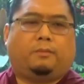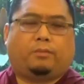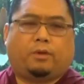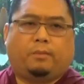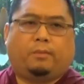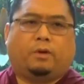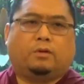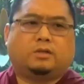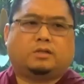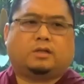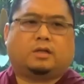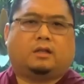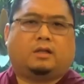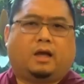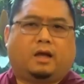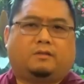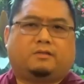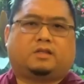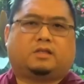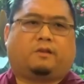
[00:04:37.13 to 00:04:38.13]
It promotes a
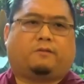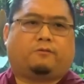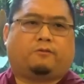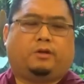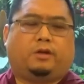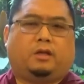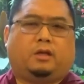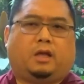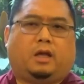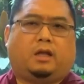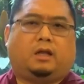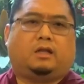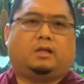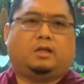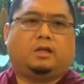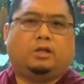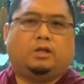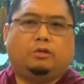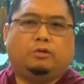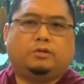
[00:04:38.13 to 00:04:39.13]
lot of suffering, and
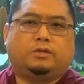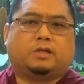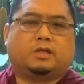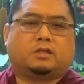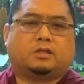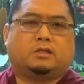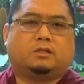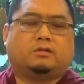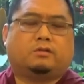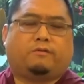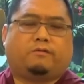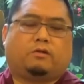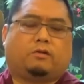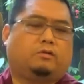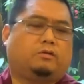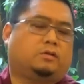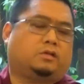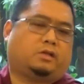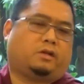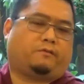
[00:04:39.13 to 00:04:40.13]
it deludes us into
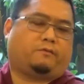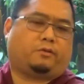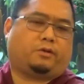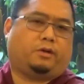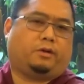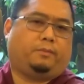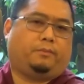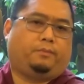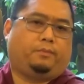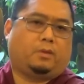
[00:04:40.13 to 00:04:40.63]
further suffering.